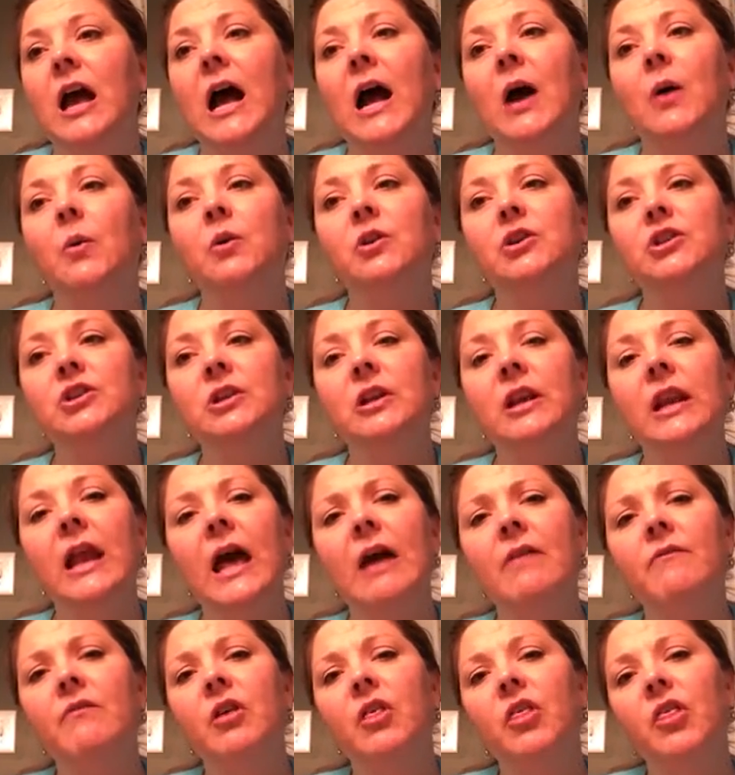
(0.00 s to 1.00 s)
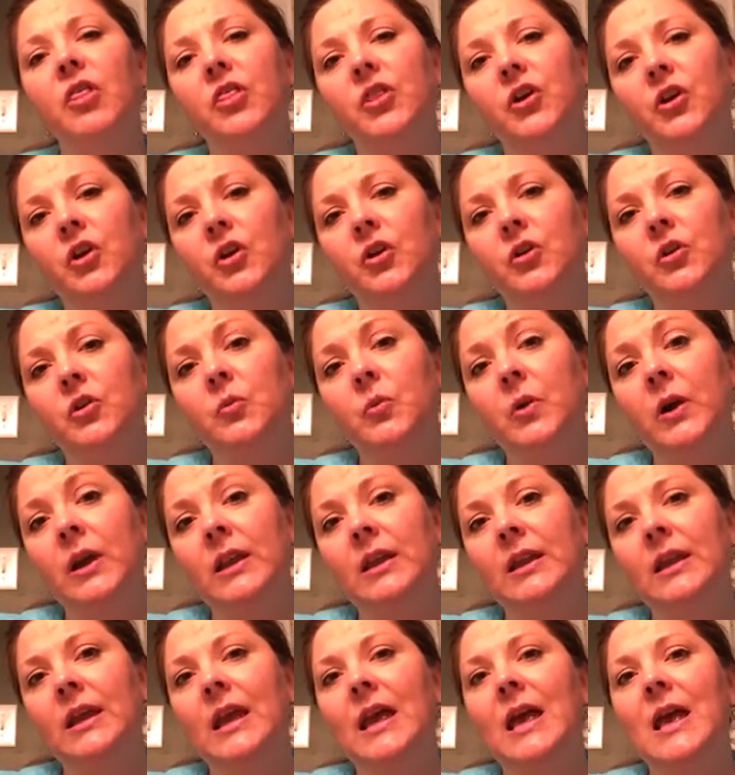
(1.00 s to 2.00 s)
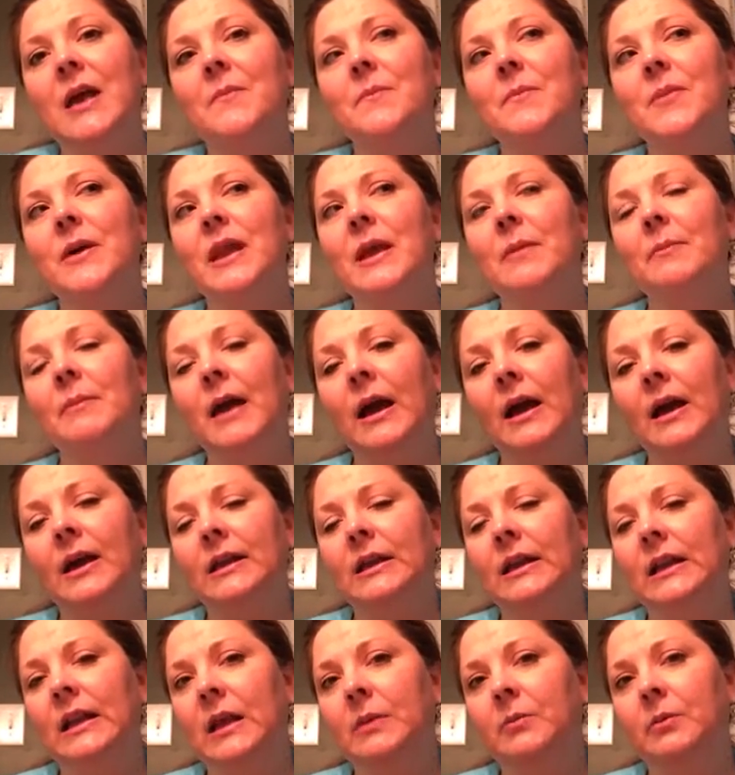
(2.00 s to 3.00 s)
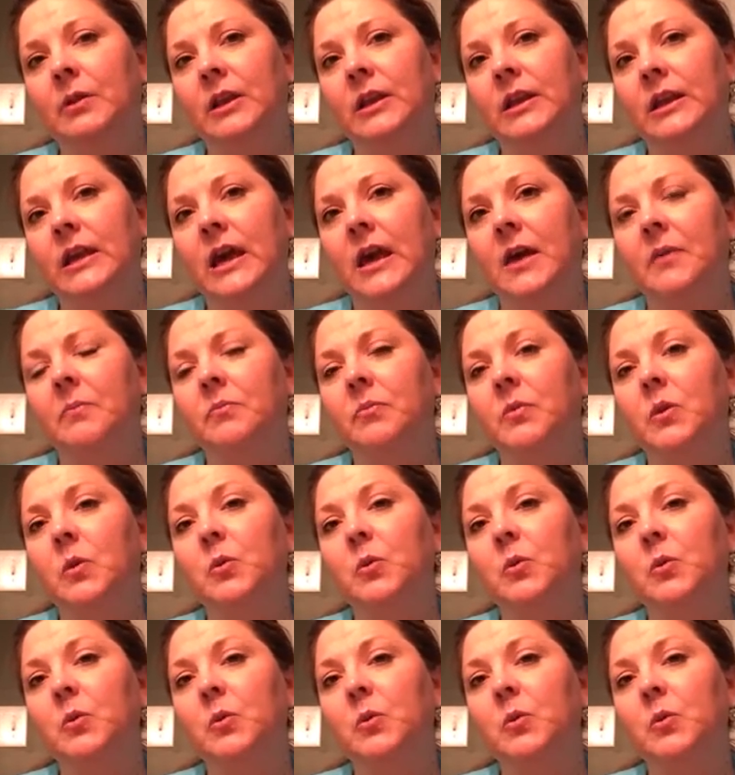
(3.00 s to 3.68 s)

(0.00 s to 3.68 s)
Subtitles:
I want you to have a third one, but I'm not going to label it yet.